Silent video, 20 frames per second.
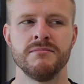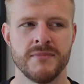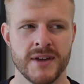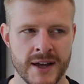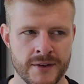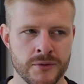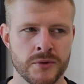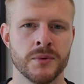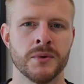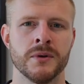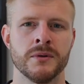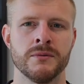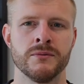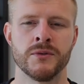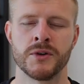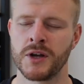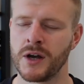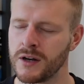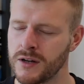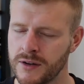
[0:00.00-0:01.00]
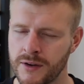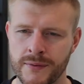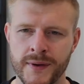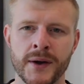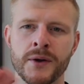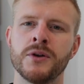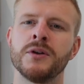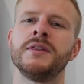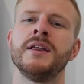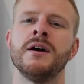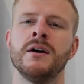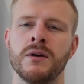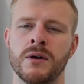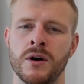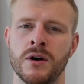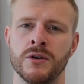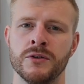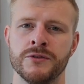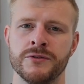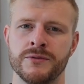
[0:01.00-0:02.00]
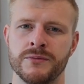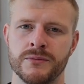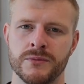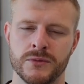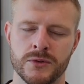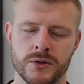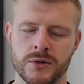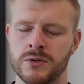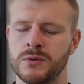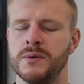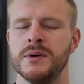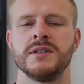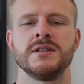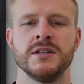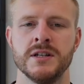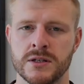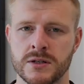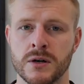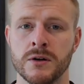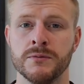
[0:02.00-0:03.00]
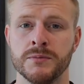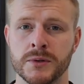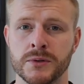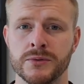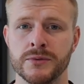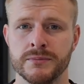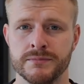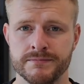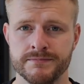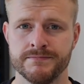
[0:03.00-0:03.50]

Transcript: Everyone, regardless of how good they are at golf, always needs golf balls.